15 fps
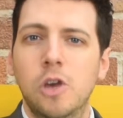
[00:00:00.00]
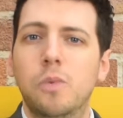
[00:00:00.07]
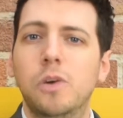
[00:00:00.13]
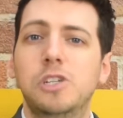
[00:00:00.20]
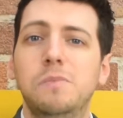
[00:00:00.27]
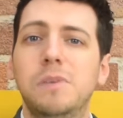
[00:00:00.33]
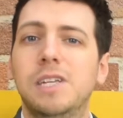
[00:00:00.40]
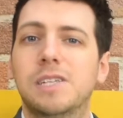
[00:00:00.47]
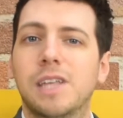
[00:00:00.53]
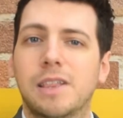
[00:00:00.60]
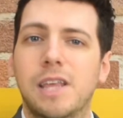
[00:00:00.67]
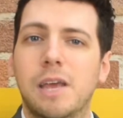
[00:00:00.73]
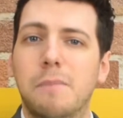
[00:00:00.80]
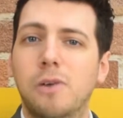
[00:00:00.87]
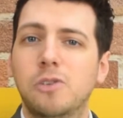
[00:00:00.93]
which means
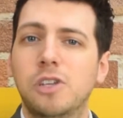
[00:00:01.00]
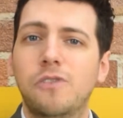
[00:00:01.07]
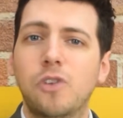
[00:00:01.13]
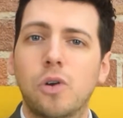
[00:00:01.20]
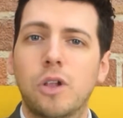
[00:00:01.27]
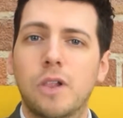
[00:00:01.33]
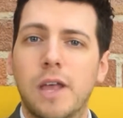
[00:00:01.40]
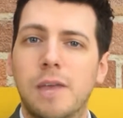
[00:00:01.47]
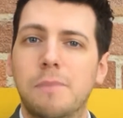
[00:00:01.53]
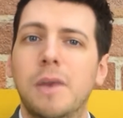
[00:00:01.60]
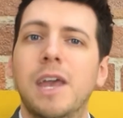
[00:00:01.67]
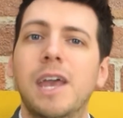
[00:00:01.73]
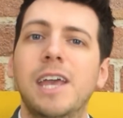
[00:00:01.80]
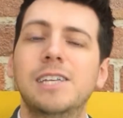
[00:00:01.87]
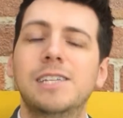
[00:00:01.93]
that the amount of your
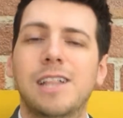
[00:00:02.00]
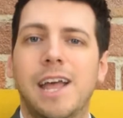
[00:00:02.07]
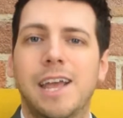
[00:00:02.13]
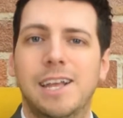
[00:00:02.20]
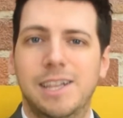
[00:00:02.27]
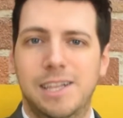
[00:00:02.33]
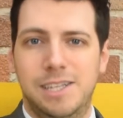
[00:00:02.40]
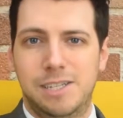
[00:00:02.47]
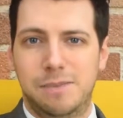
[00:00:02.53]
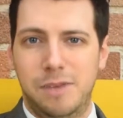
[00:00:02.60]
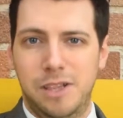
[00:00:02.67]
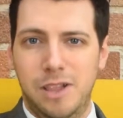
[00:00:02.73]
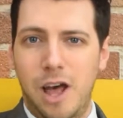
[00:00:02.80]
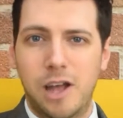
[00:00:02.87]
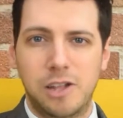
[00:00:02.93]
claim is likely to
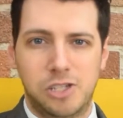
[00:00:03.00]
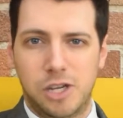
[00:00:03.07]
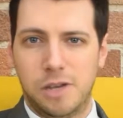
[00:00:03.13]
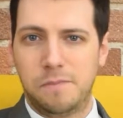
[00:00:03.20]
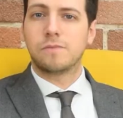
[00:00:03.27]
be larger.